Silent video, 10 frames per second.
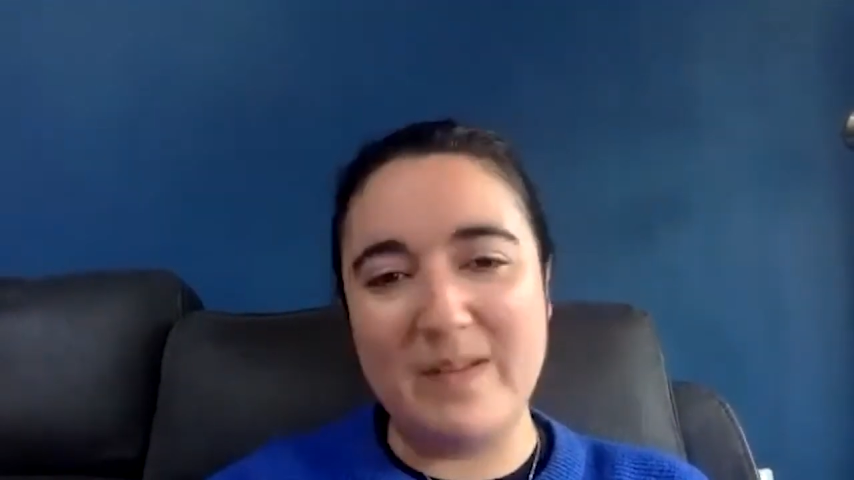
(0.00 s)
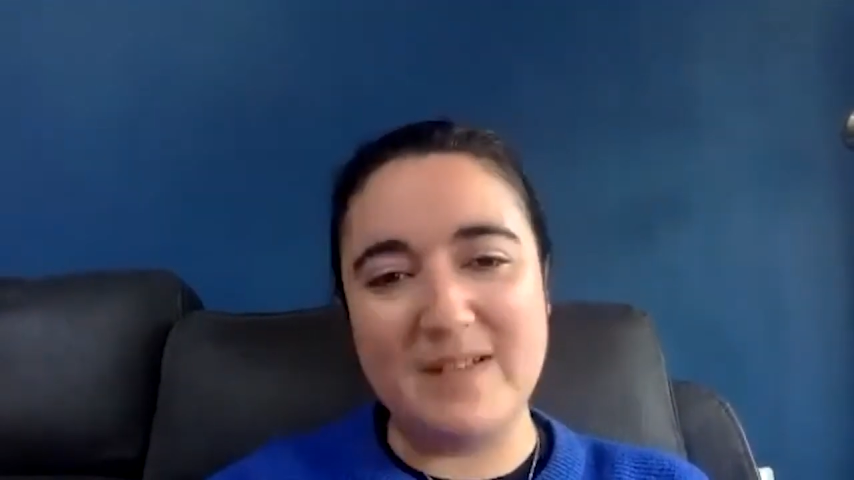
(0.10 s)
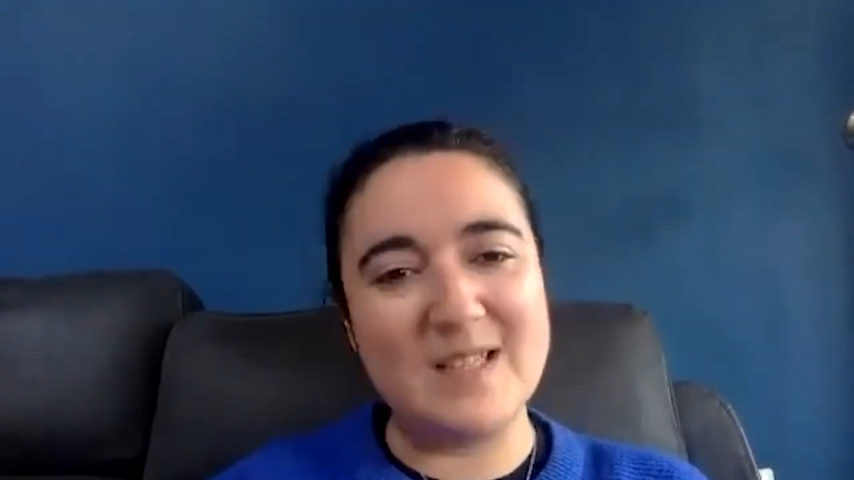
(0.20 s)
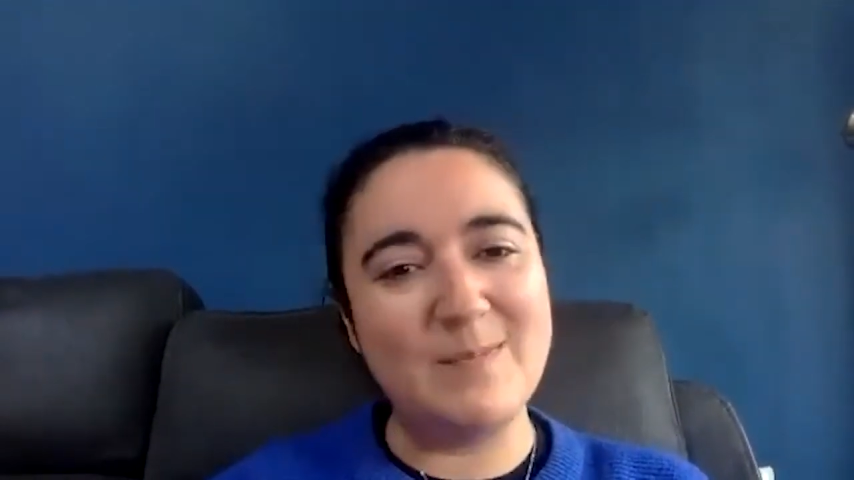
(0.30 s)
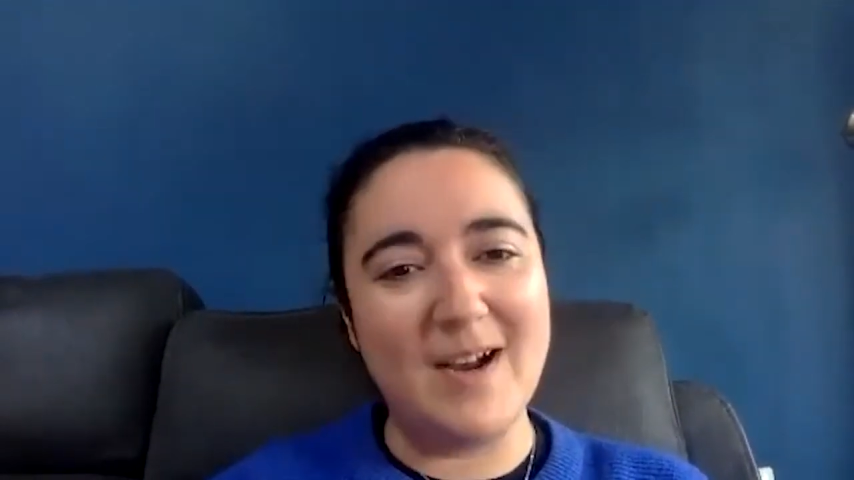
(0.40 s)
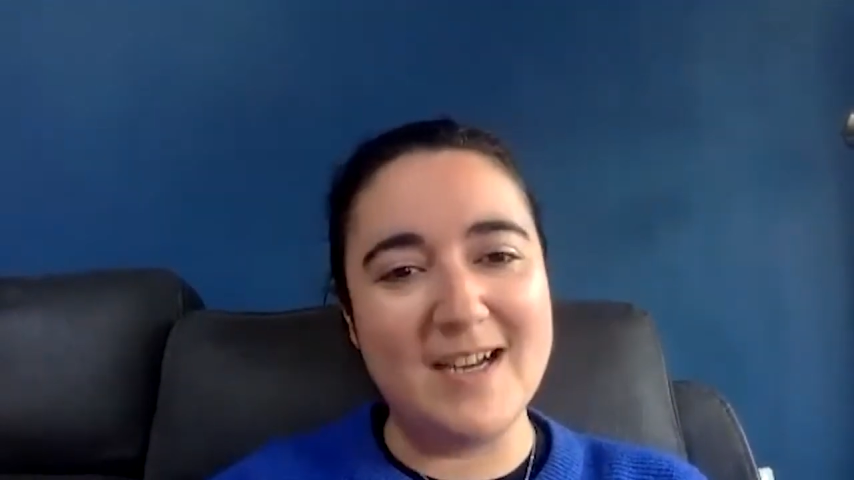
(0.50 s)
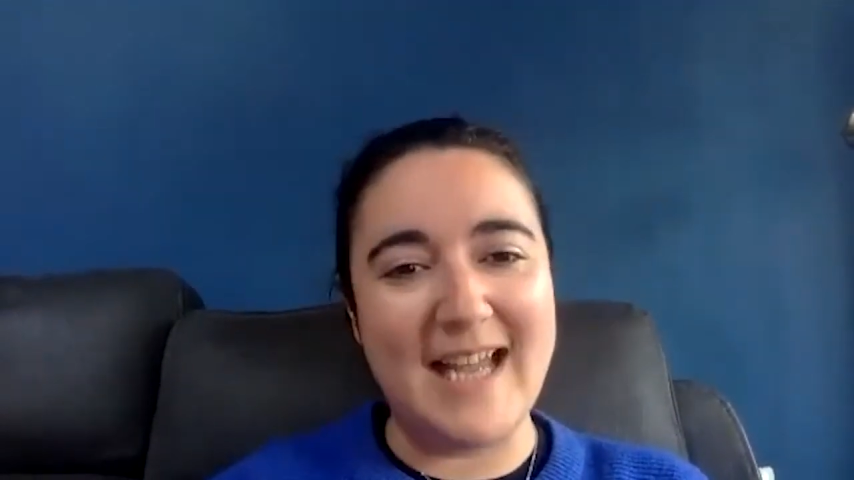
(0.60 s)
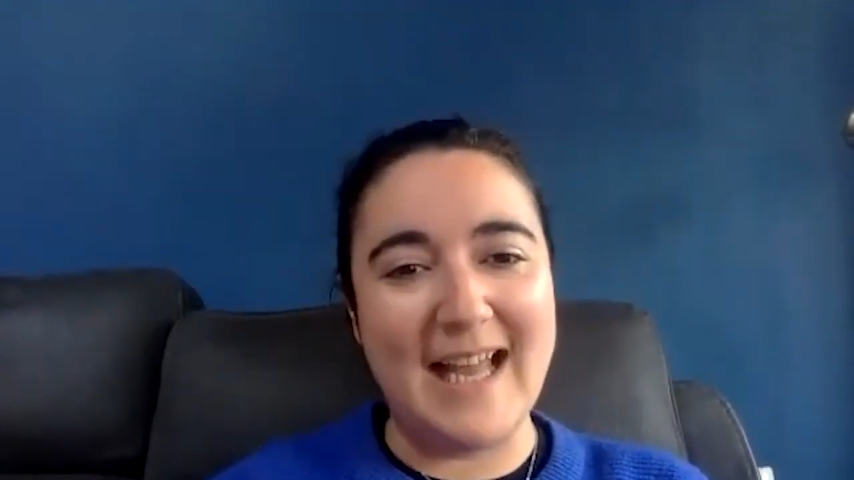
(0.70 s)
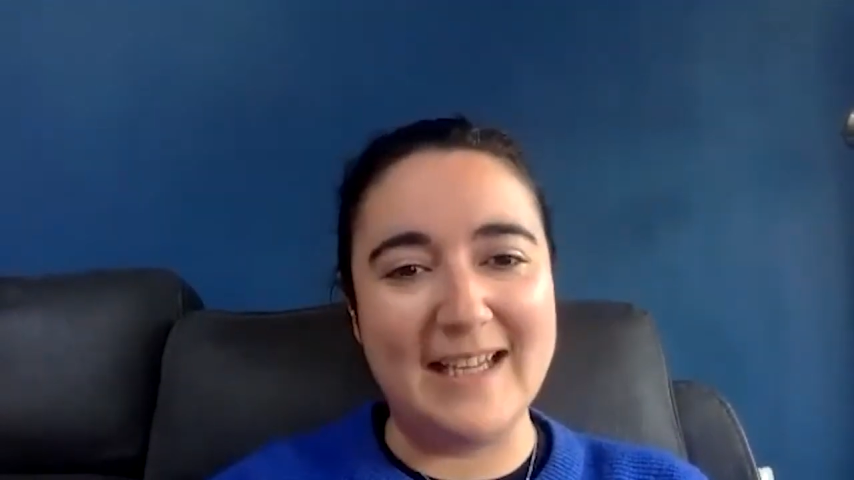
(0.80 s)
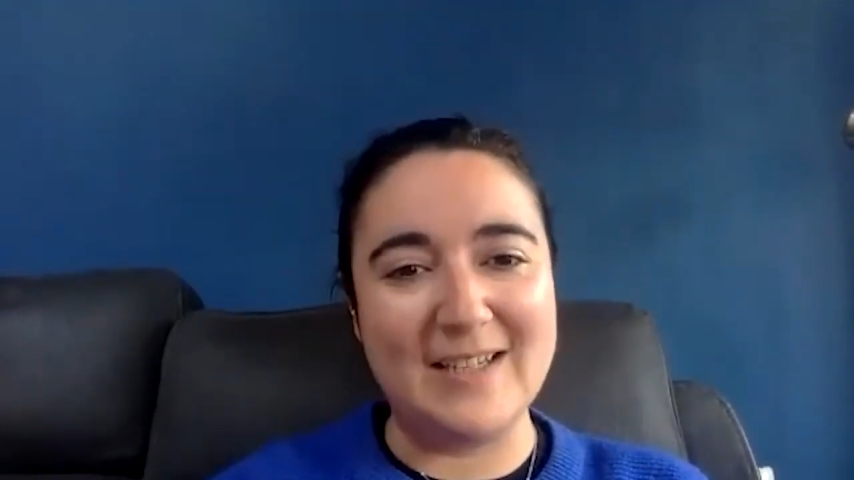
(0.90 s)
as a smart
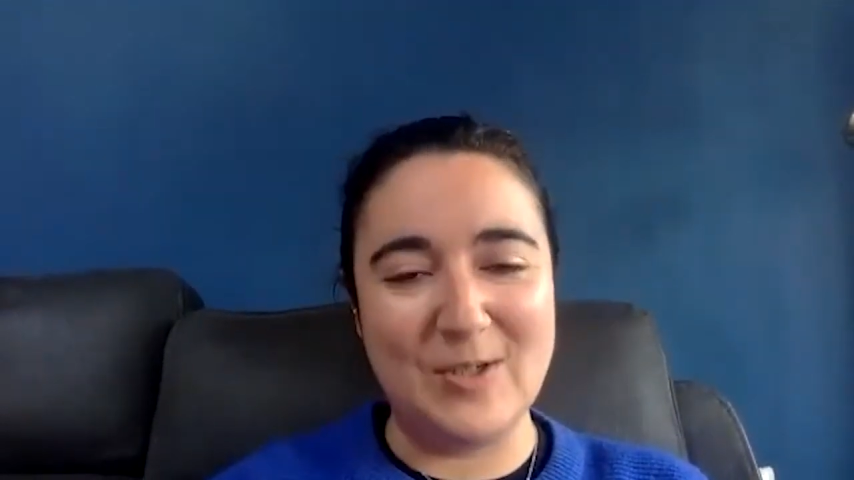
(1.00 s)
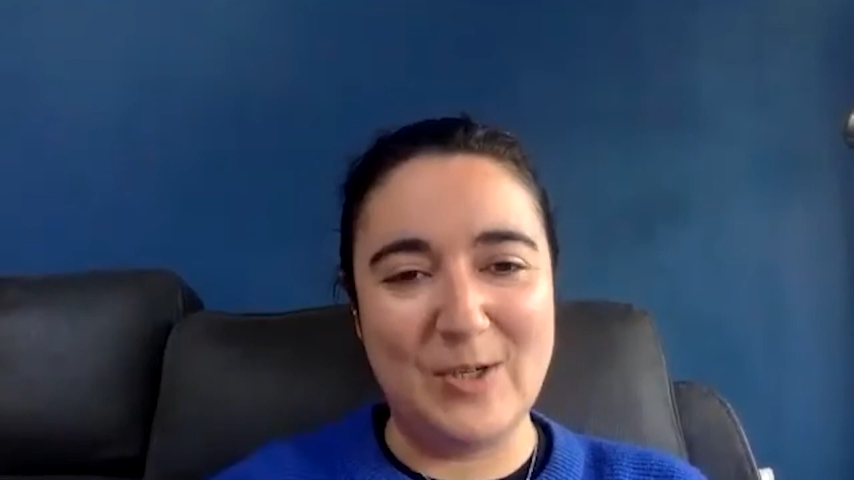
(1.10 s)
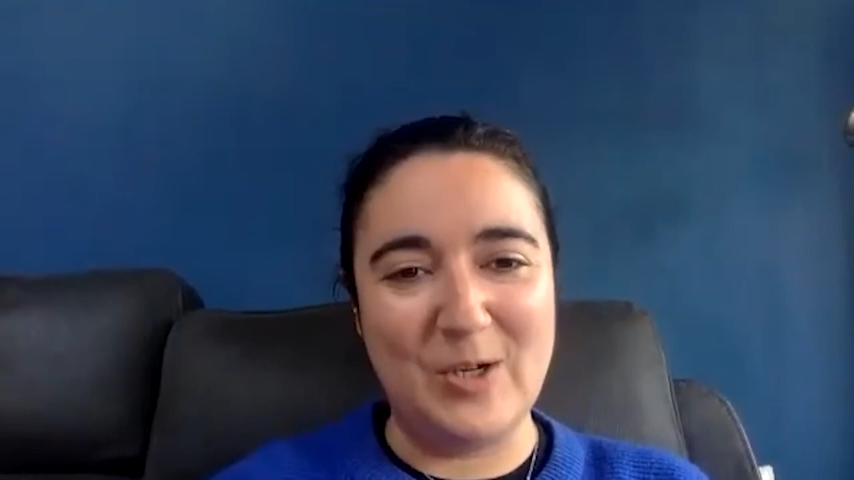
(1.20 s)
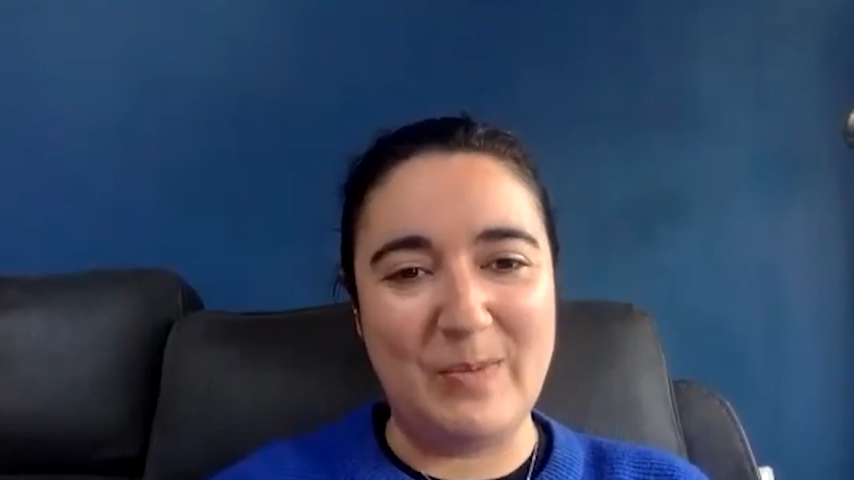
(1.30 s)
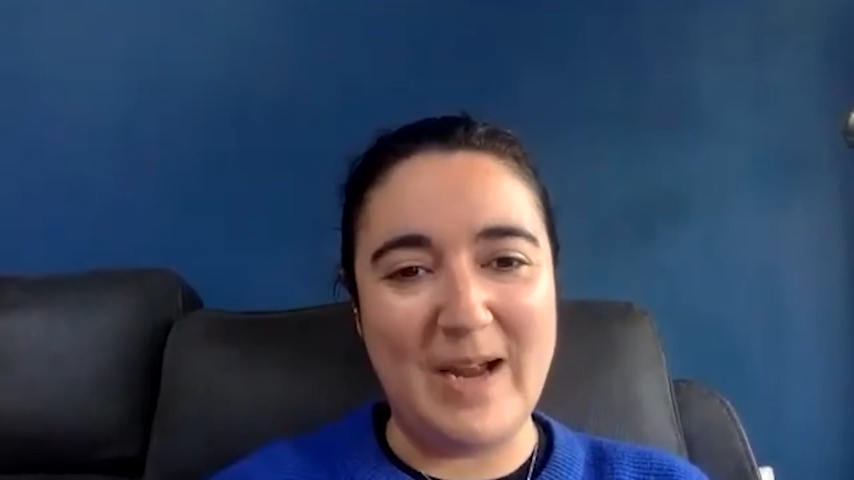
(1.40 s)
Alec Dub.